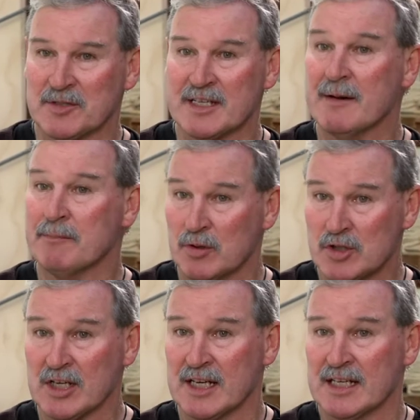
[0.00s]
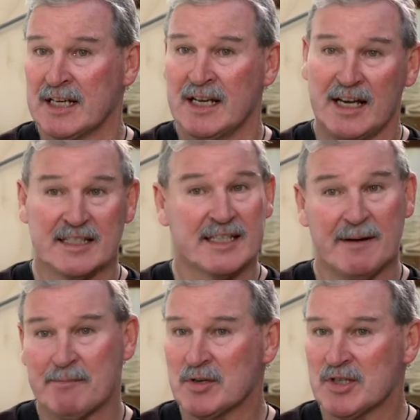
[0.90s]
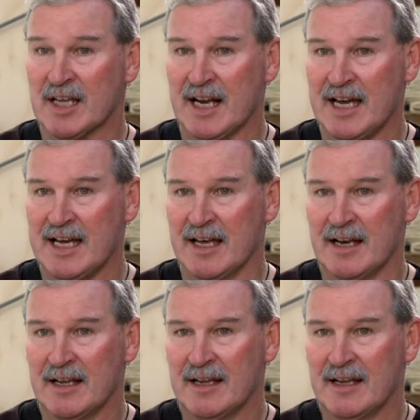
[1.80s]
Start pushing it and start pushing it hard.